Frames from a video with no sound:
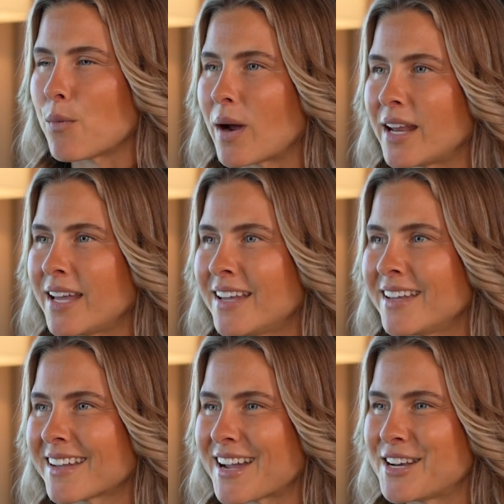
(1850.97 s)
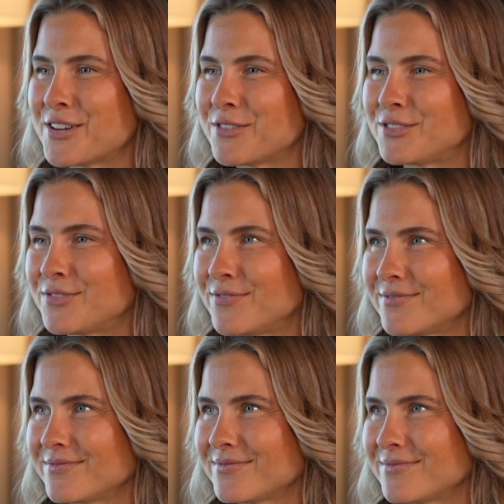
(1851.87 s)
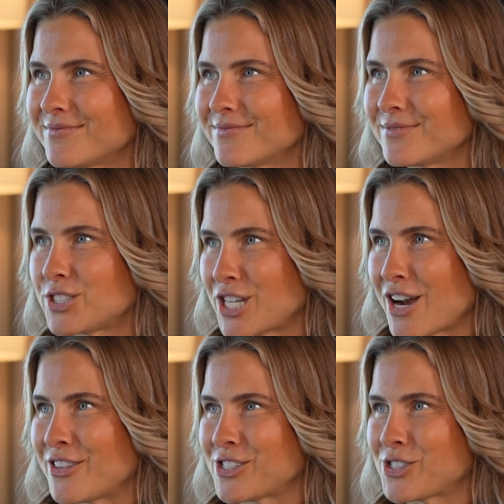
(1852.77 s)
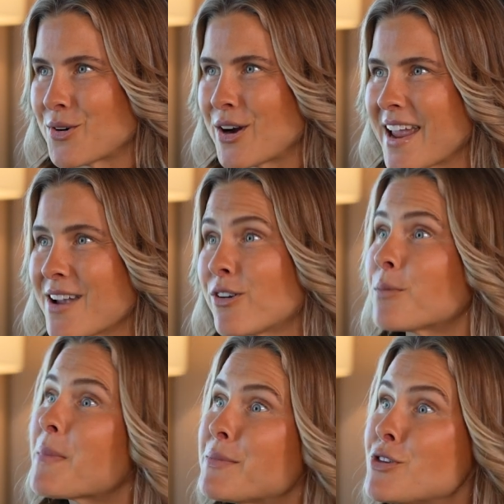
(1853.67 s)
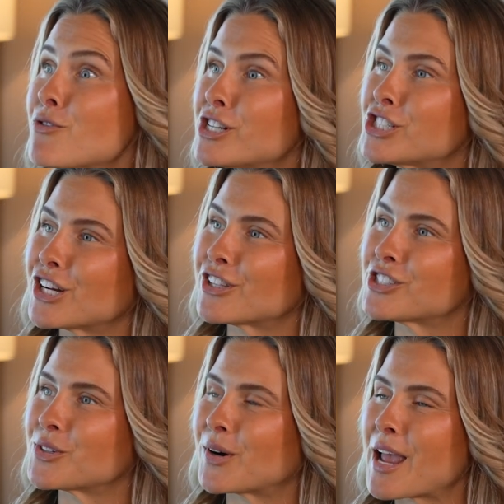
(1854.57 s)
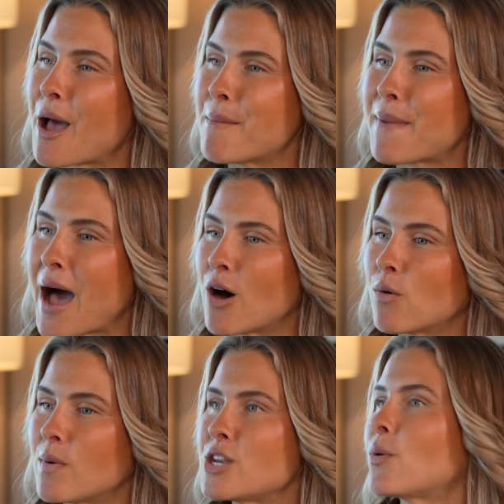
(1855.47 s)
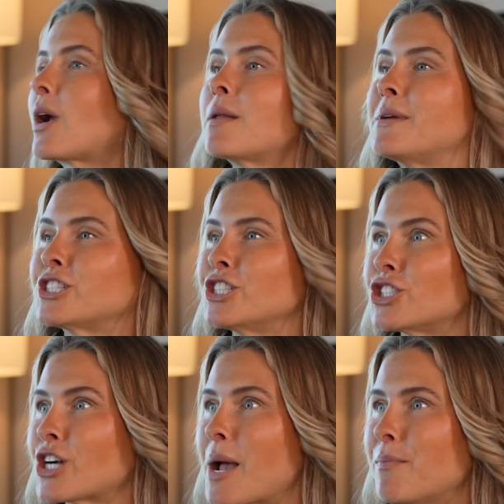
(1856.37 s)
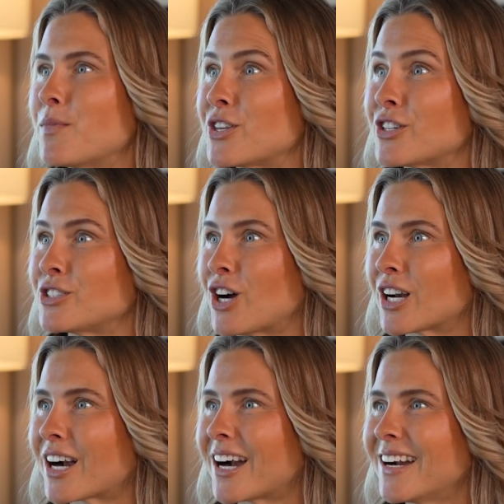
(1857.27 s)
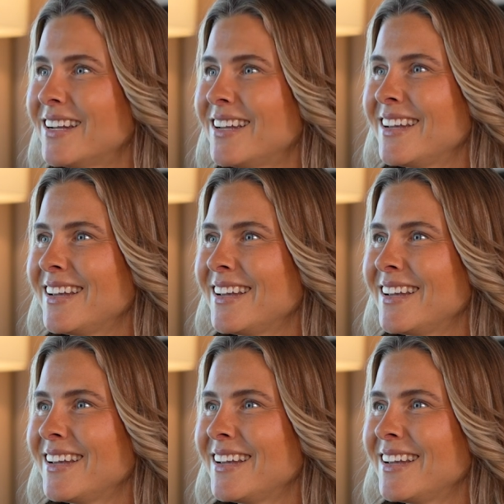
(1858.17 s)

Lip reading: I want to kind of share the story, or maybe you can share the story about when you were on a mission trip with your daughter